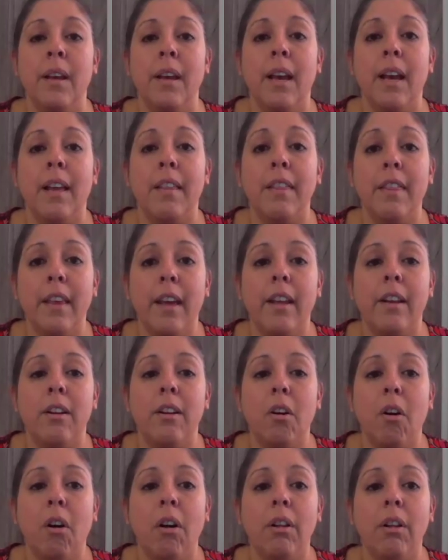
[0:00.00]
And
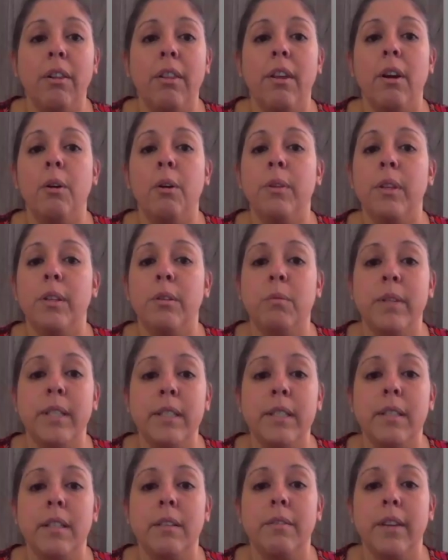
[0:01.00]
then, although the
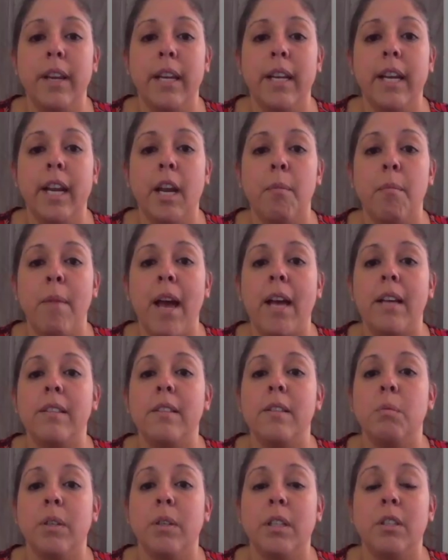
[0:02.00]
risk of getting
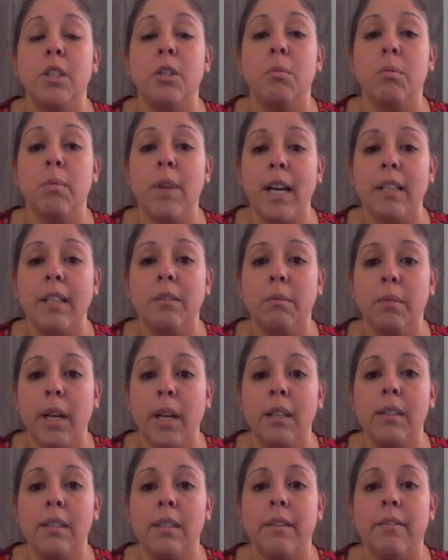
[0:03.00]
MS when a direct
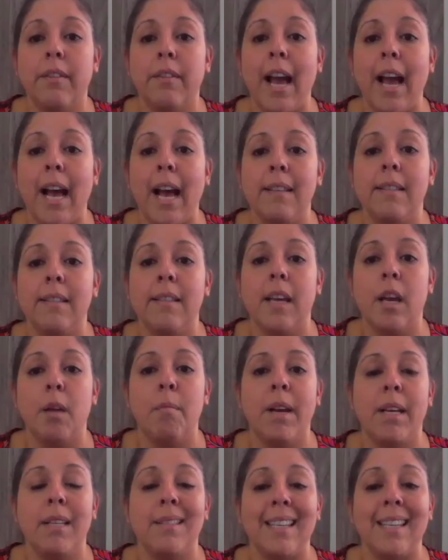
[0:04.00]
relative has
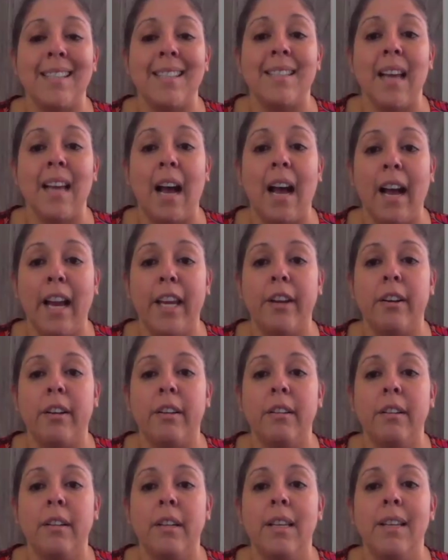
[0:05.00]
MS is
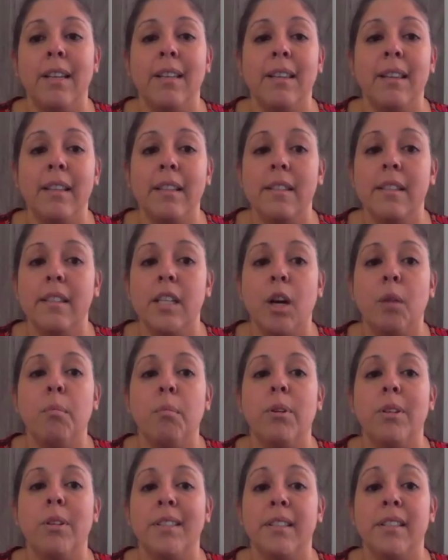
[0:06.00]
higher, this
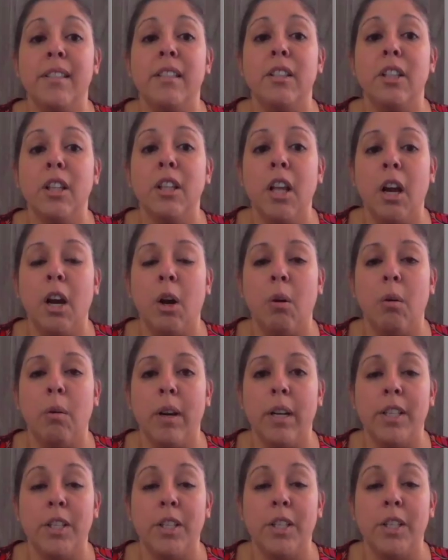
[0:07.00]
number is still low
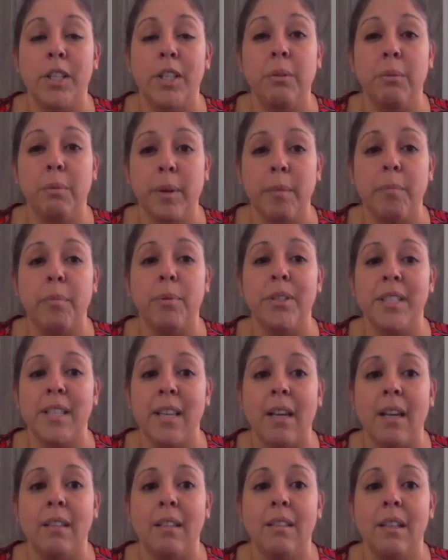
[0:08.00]
at 2 to
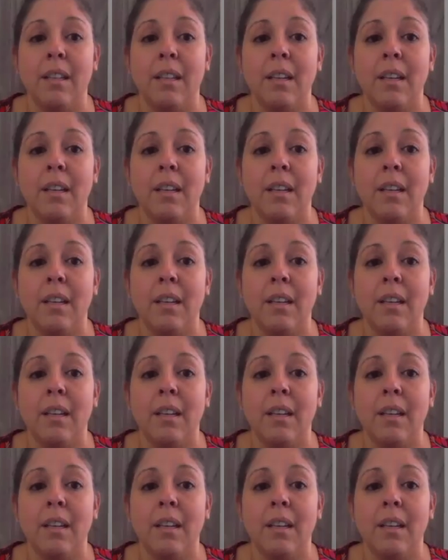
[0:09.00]
3%.